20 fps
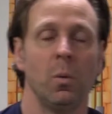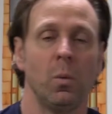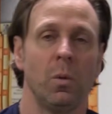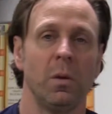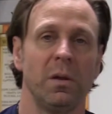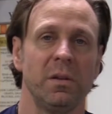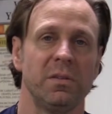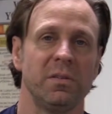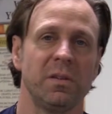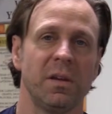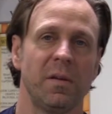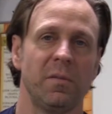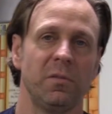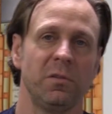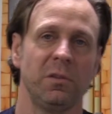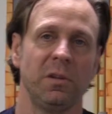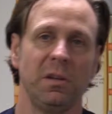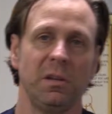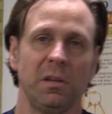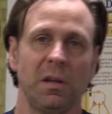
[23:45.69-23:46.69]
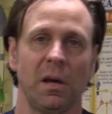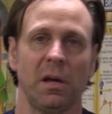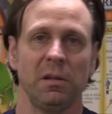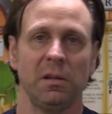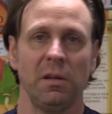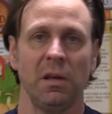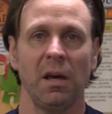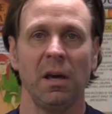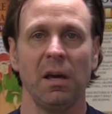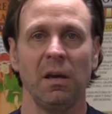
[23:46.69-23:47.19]
Well, in
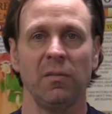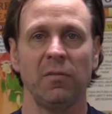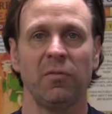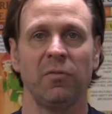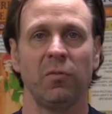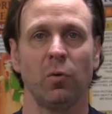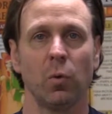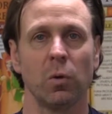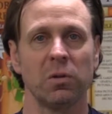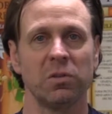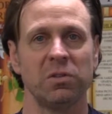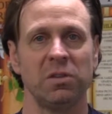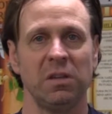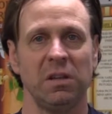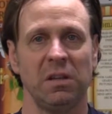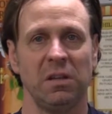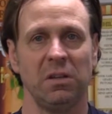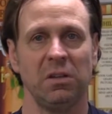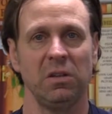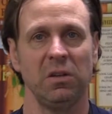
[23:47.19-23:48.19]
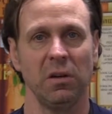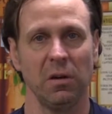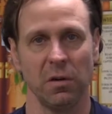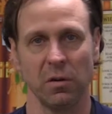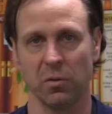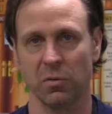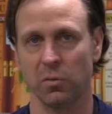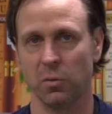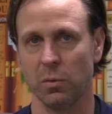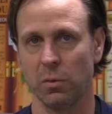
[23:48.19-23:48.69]
1798, 14
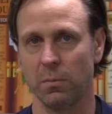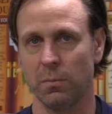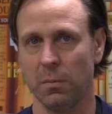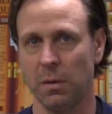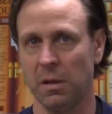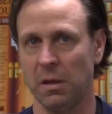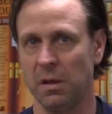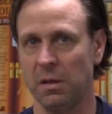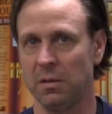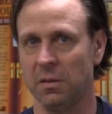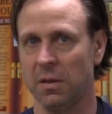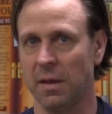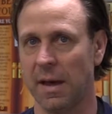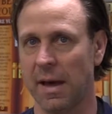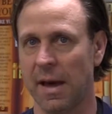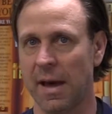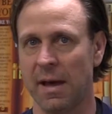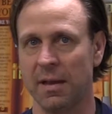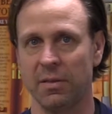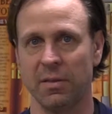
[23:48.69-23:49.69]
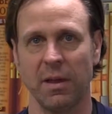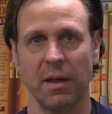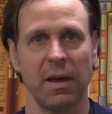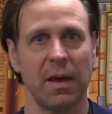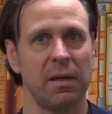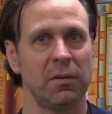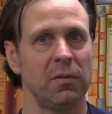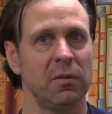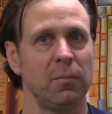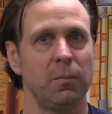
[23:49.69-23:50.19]
years would mean that they
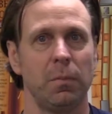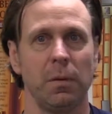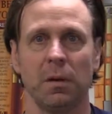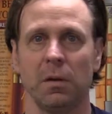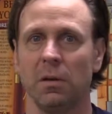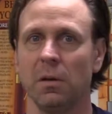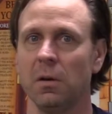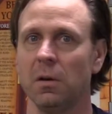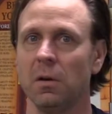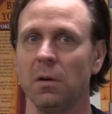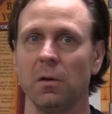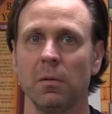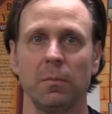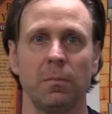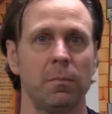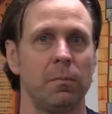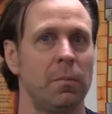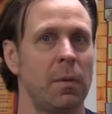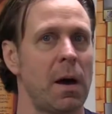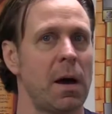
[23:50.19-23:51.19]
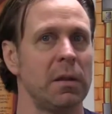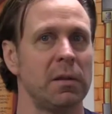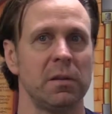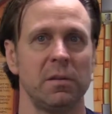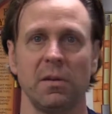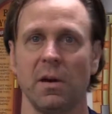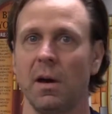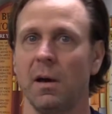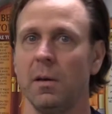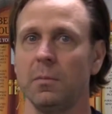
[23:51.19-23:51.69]
had to have been here by the
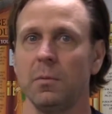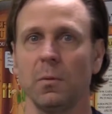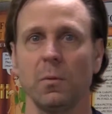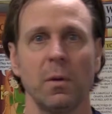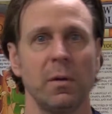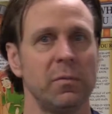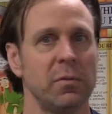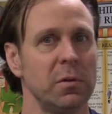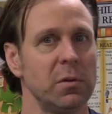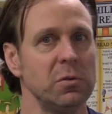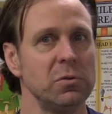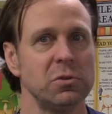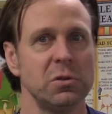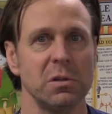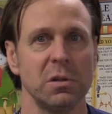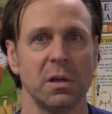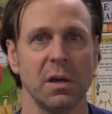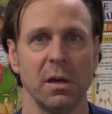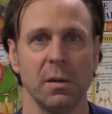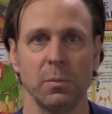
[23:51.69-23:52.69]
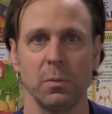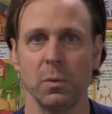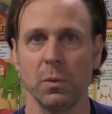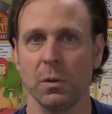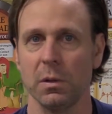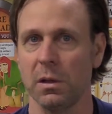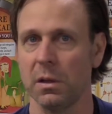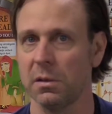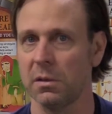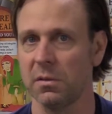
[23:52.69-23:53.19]
time the Revolution came to
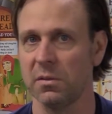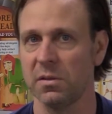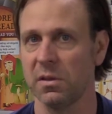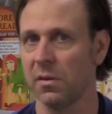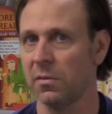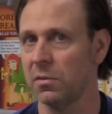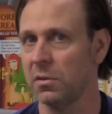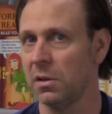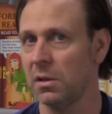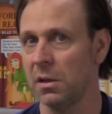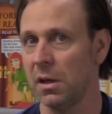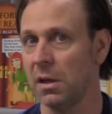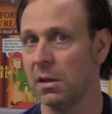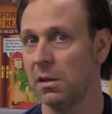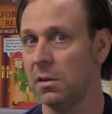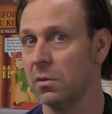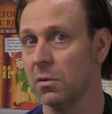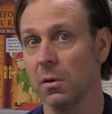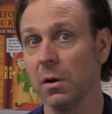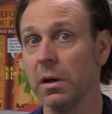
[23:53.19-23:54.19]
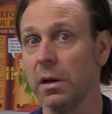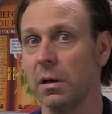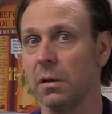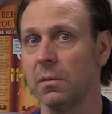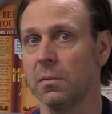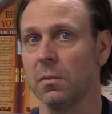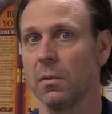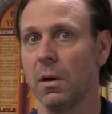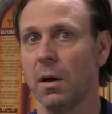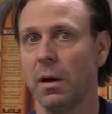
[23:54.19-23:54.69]
an end in 1783,
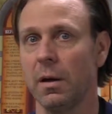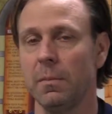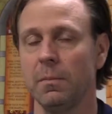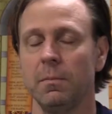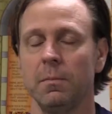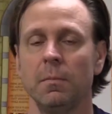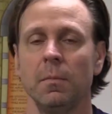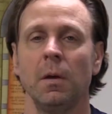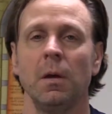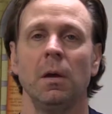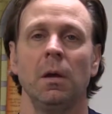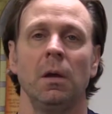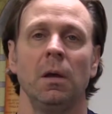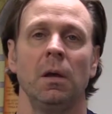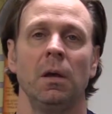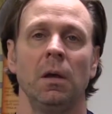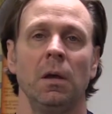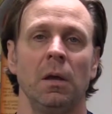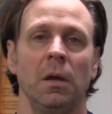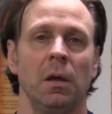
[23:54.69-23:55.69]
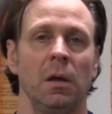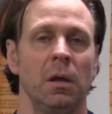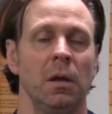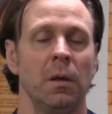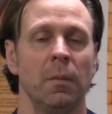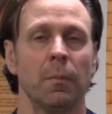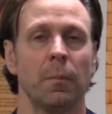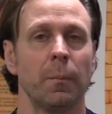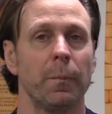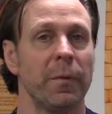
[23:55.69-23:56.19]
right?
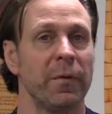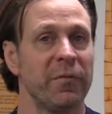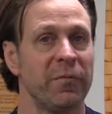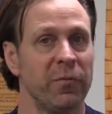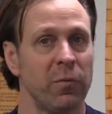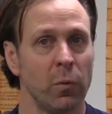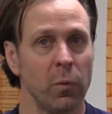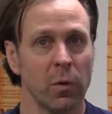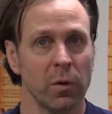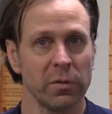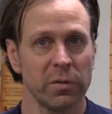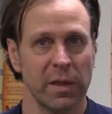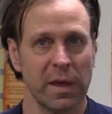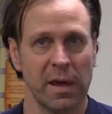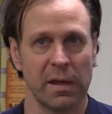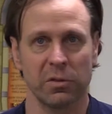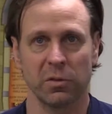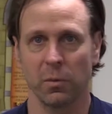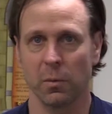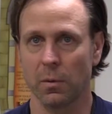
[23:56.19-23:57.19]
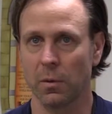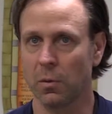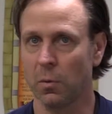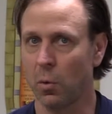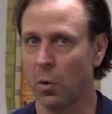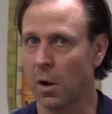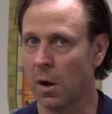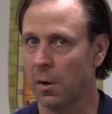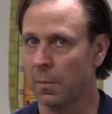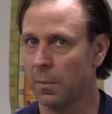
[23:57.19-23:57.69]
Before that, the
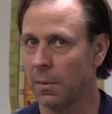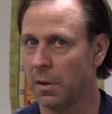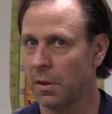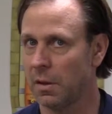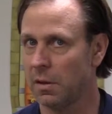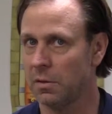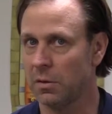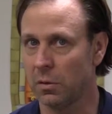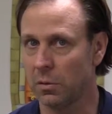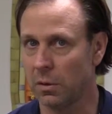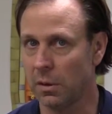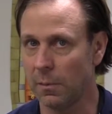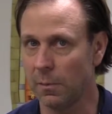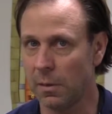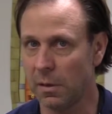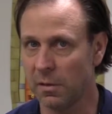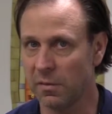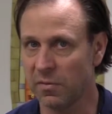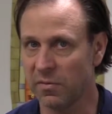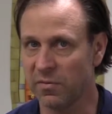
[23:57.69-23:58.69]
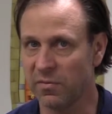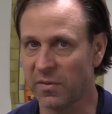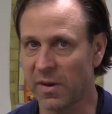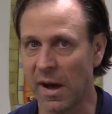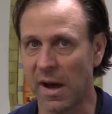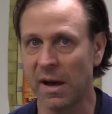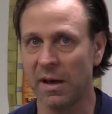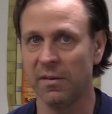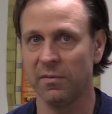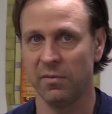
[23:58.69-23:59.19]
requirement had only been
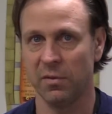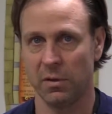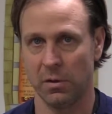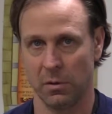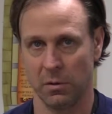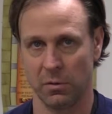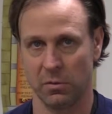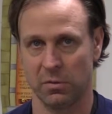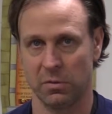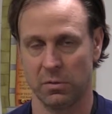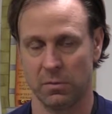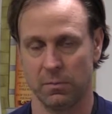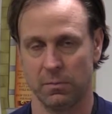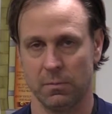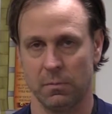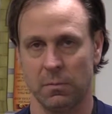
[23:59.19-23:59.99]
5 years.